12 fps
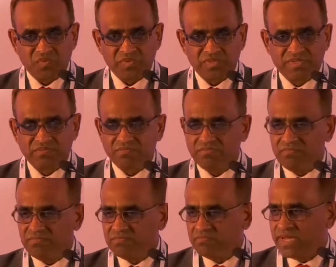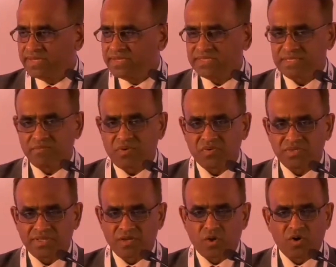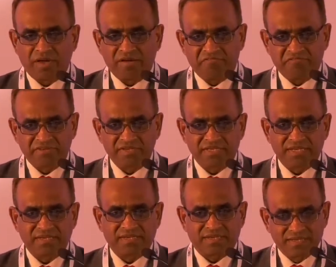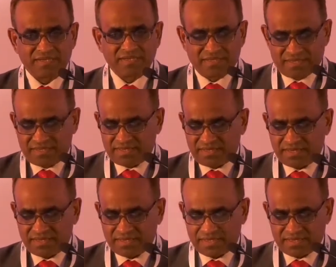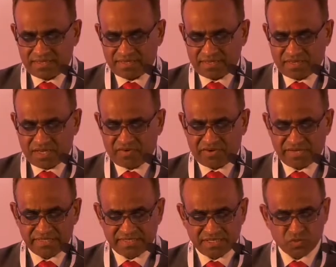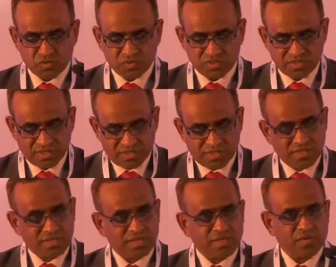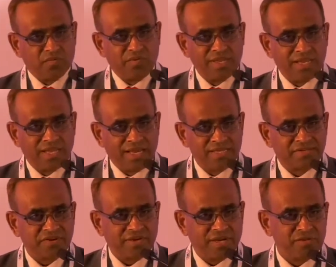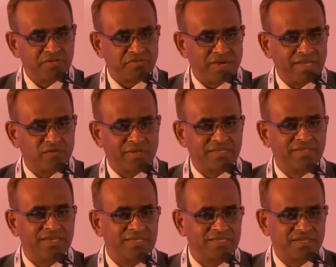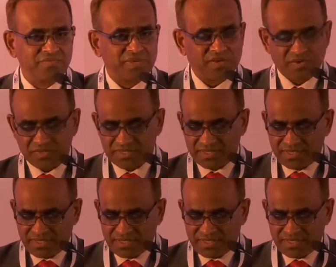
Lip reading: which matters about law affairs and governance issues. I'll try to adjust because